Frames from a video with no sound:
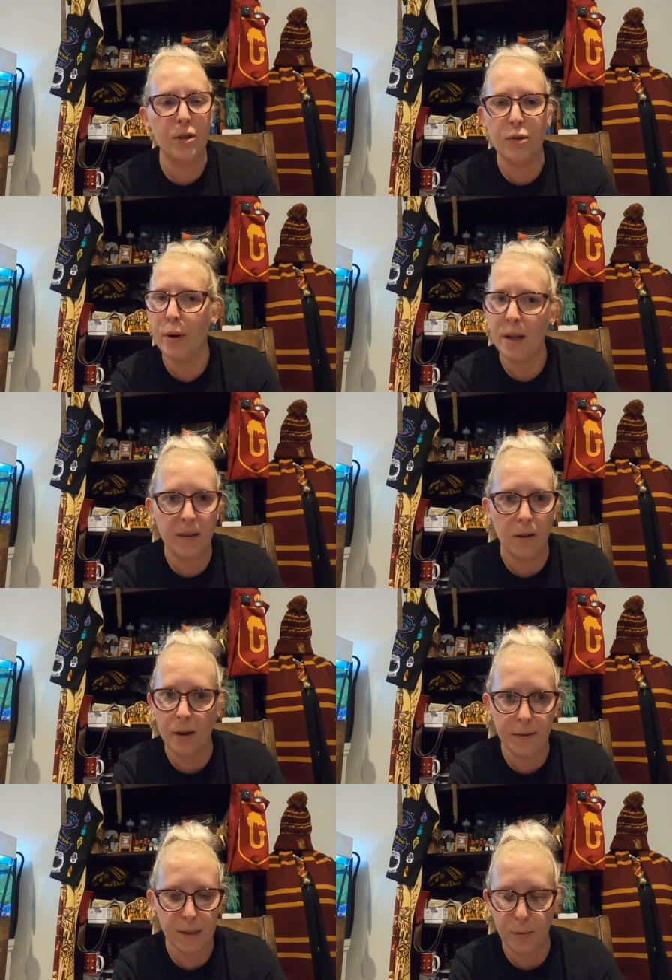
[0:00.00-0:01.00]
printer do anything
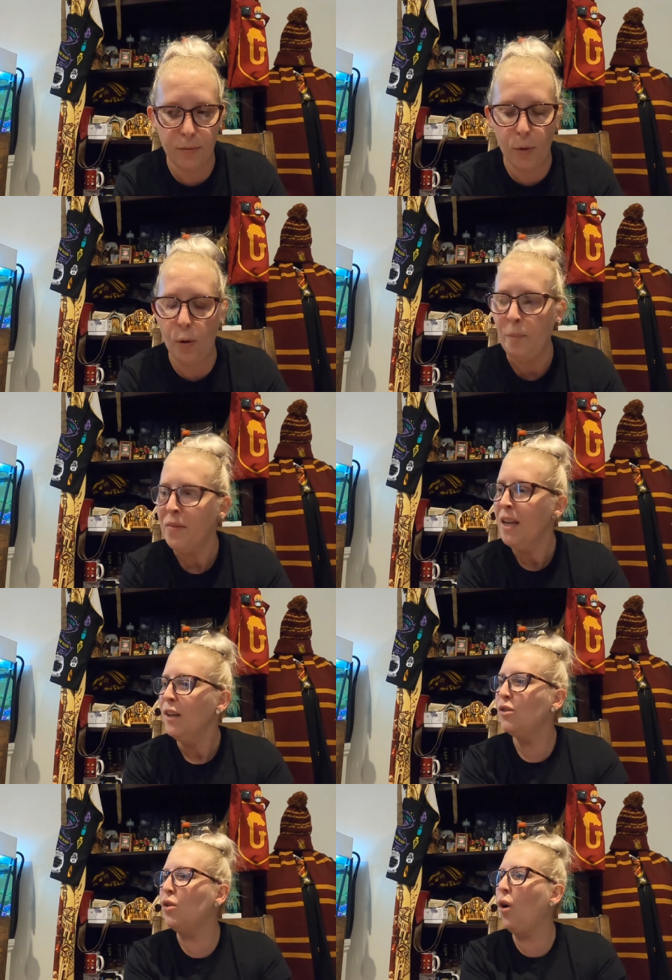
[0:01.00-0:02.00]
like this before.
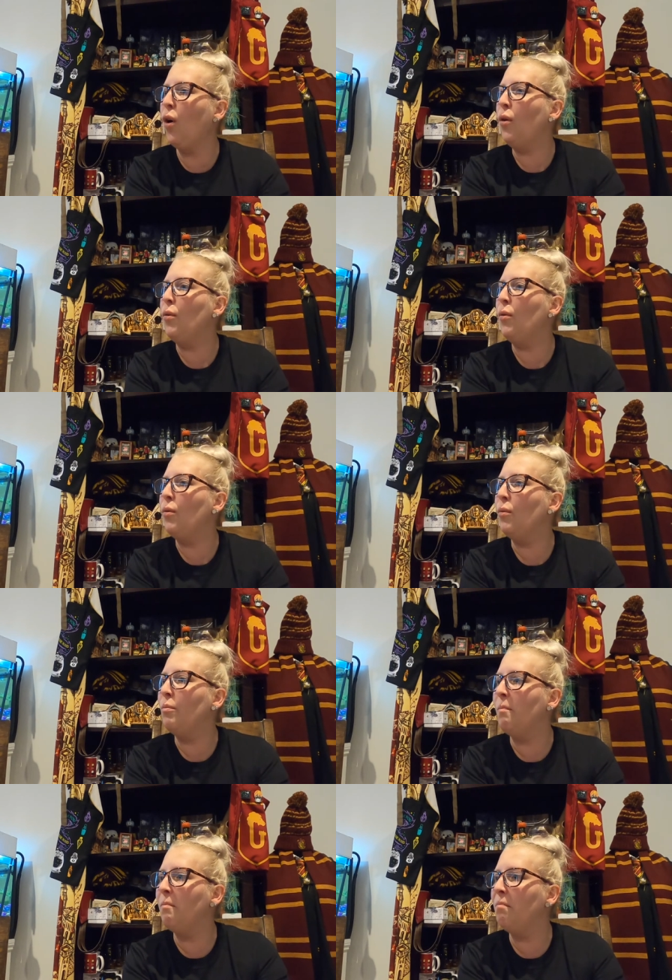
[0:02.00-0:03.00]
So
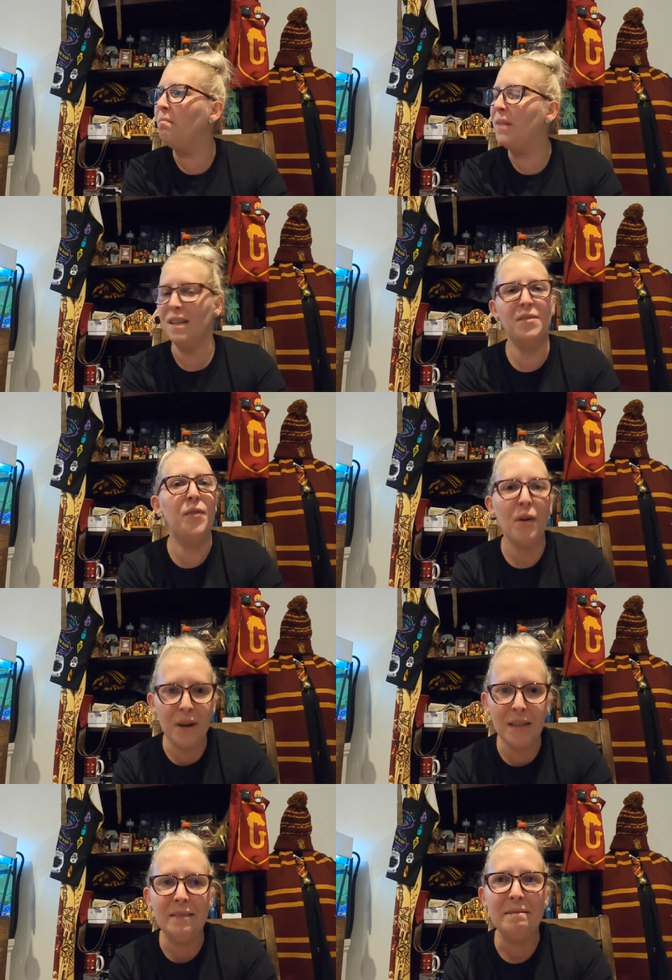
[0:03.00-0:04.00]
yes,
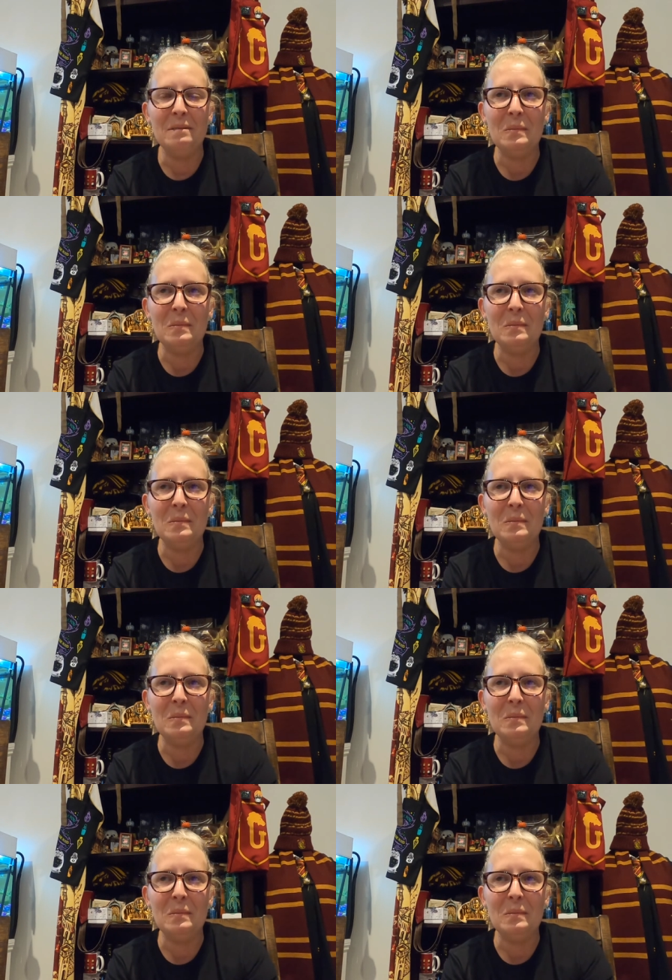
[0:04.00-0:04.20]
very,